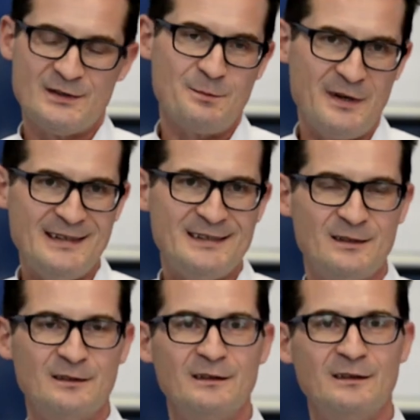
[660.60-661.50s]
based
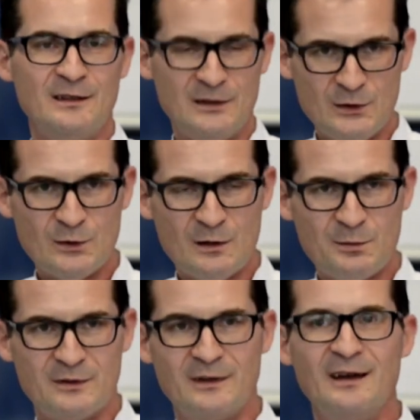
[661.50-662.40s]
in Europe
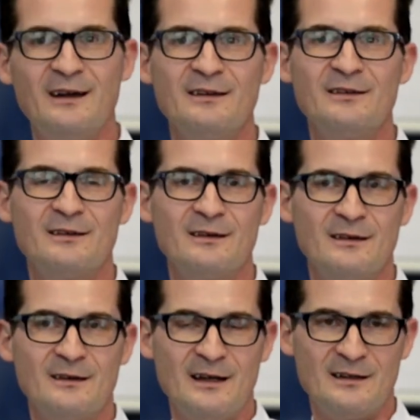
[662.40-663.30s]
and
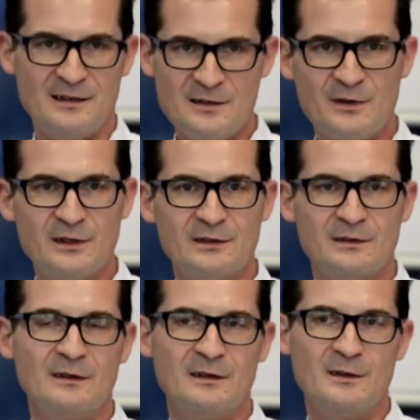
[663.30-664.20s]
delivered
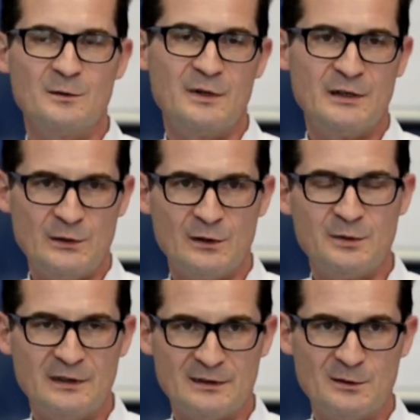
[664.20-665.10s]
by
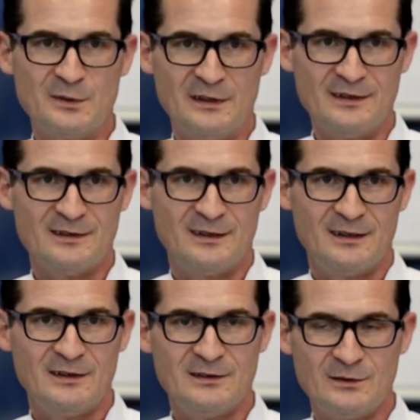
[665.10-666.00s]
European companies.
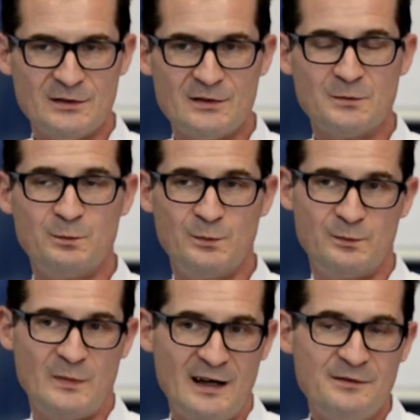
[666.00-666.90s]
So this is,
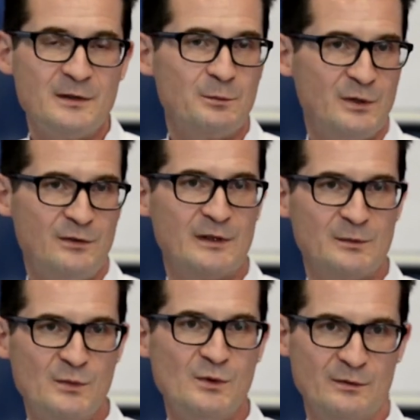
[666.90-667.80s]
I think, perfect
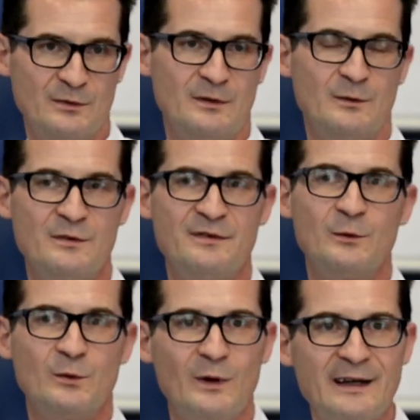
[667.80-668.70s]
move
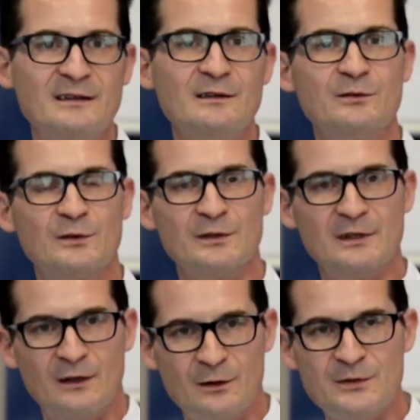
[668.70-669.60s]
without waiting for
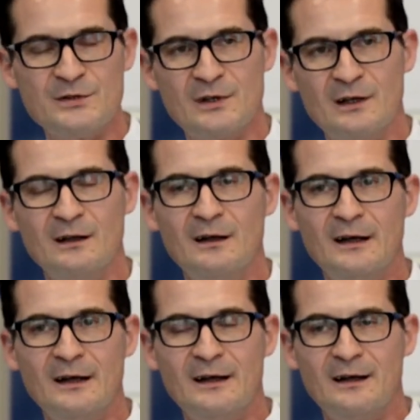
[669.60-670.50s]
the official
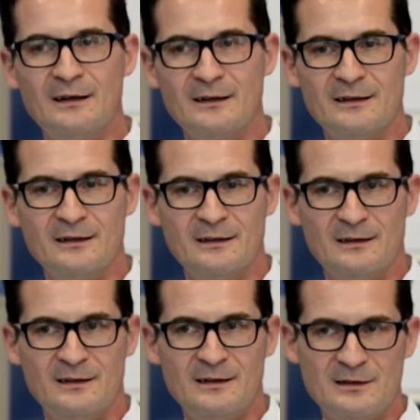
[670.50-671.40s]

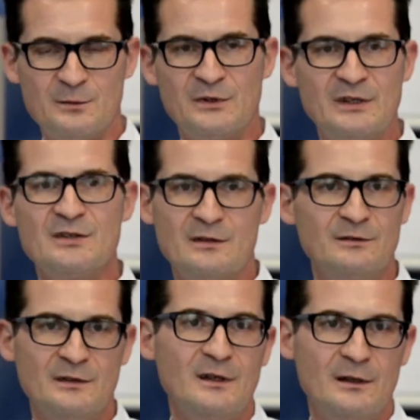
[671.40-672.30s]
interpretation of
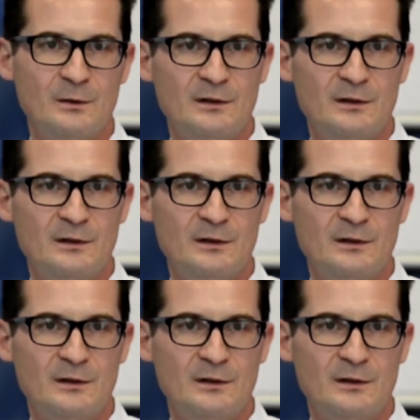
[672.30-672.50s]
the law.